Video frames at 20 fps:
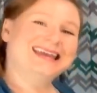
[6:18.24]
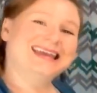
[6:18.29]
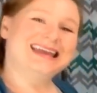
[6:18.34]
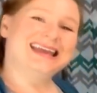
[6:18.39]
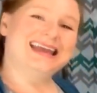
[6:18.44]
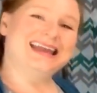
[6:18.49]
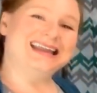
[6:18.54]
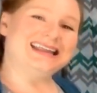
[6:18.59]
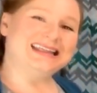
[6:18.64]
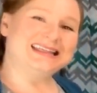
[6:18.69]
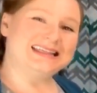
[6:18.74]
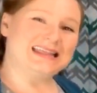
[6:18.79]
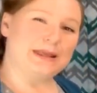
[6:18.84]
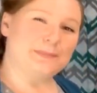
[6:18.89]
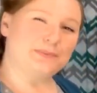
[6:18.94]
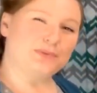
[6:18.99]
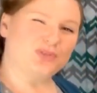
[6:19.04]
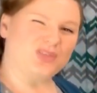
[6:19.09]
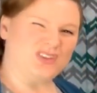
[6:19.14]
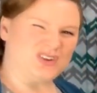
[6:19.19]
Any
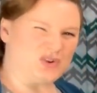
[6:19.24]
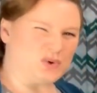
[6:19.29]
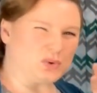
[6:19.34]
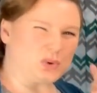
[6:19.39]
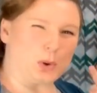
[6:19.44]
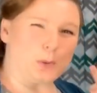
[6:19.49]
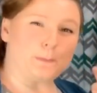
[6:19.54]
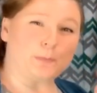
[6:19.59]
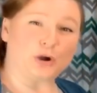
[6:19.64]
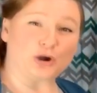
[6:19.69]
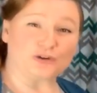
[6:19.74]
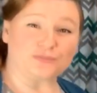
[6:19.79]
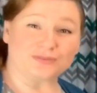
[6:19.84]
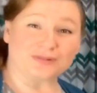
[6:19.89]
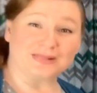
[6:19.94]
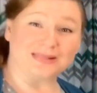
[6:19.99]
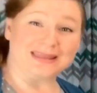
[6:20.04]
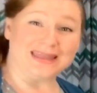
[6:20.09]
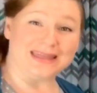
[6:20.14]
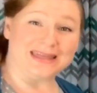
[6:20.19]
staples that don't go
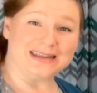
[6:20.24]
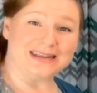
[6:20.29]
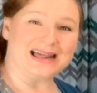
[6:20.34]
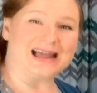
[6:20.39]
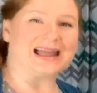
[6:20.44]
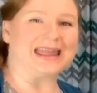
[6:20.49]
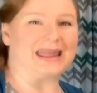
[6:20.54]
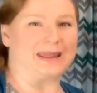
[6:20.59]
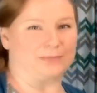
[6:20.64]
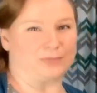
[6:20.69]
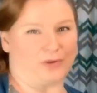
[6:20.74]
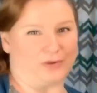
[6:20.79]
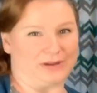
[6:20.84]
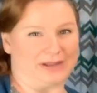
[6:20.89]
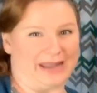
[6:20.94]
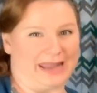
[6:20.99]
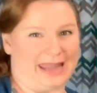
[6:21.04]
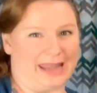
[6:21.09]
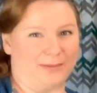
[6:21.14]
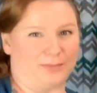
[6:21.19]
perfectly in, I am going to
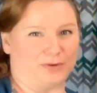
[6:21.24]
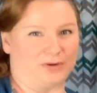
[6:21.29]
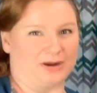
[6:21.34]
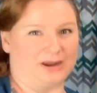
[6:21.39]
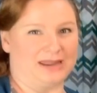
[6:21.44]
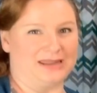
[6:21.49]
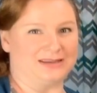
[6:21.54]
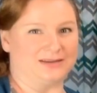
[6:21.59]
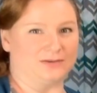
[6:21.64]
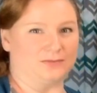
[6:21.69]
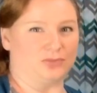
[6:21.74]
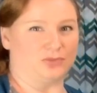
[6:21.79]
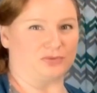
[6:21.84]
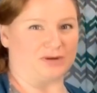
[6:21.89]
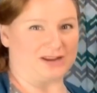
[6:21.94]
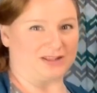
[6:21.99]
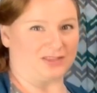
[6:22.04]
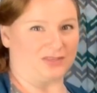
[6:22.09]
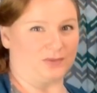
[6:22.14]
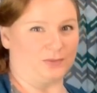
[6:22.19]
hammer in the
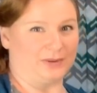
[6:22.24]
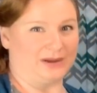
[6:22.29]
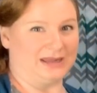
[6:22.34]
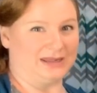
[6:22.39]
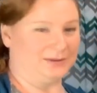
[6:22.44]
rest of the way.